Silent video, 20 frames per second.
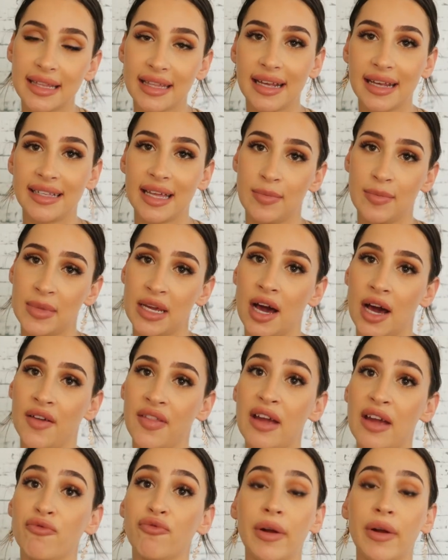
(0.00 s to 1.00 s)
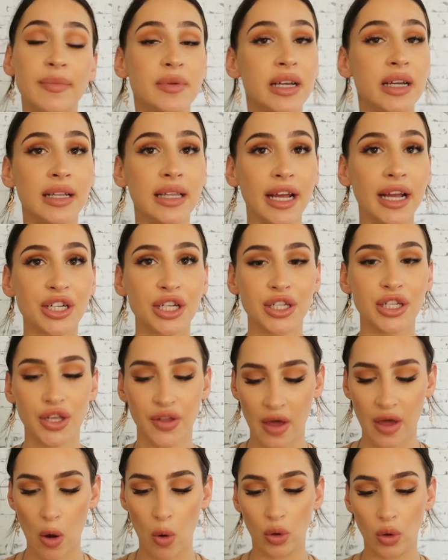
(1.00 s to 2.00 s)
that they sent me are their ribbed collection, so
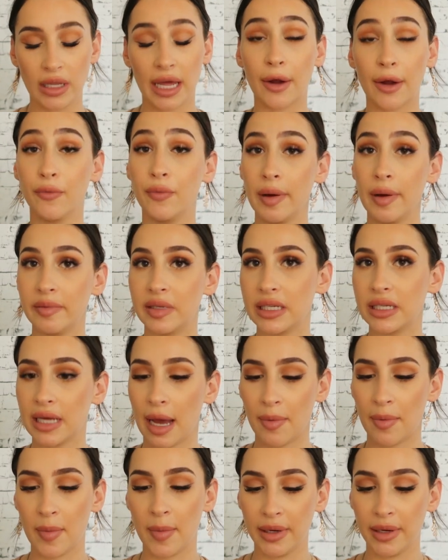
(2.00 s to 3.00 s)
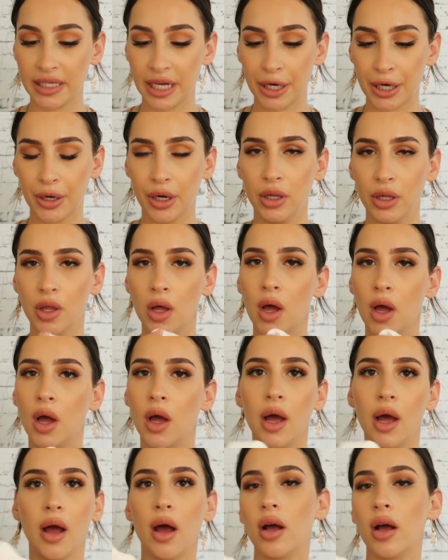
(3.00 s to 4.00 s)
they're all like a ribbed type of material.
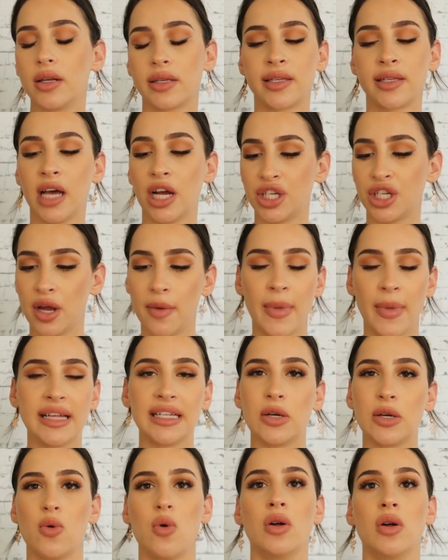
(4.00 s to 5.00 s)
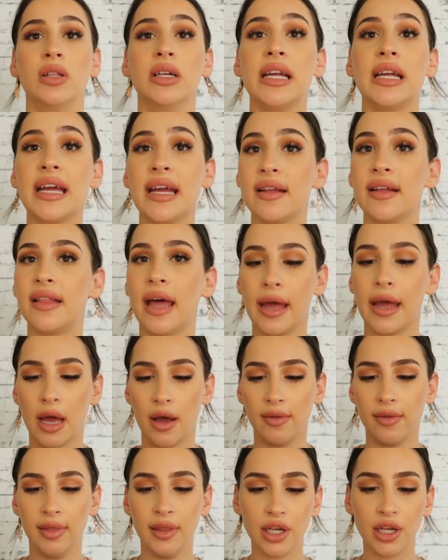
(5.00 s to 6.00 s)
Such amazing quality.
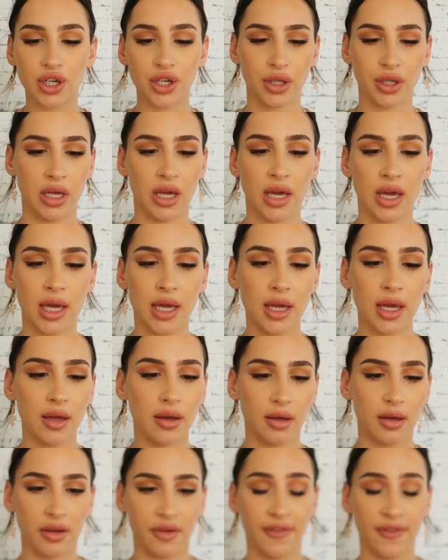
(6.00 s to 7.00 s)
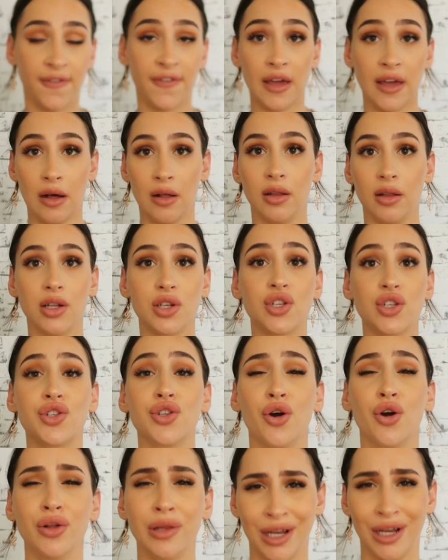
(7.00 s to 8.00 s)
They literally feel
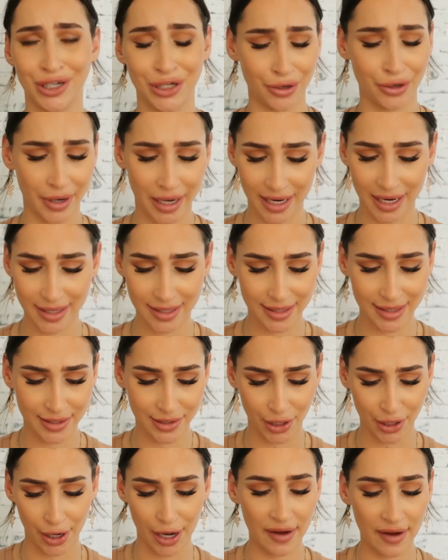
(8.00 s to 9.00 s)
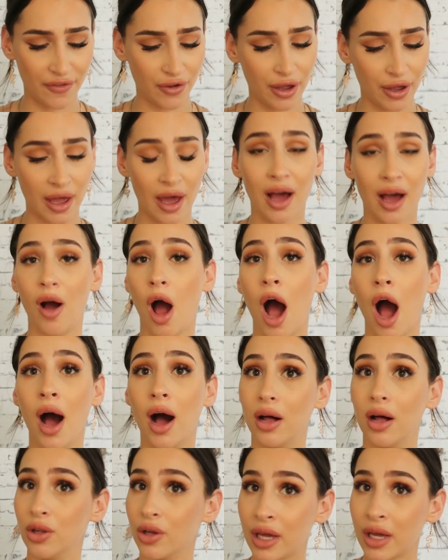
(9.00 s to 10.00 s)
so luxurious. So if you
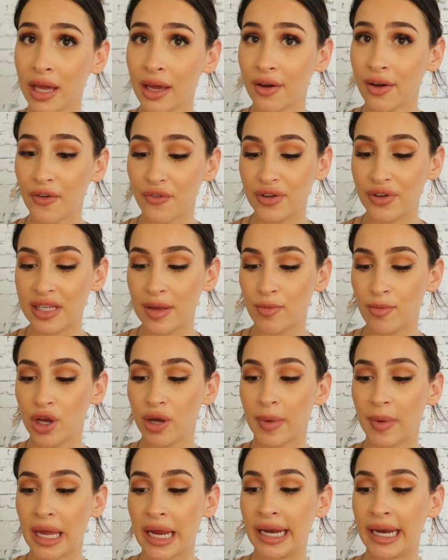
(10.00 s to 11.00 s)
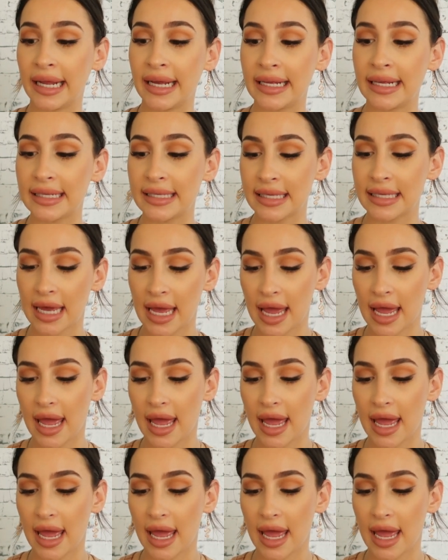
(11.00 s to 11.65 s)
are looking for some new bikinis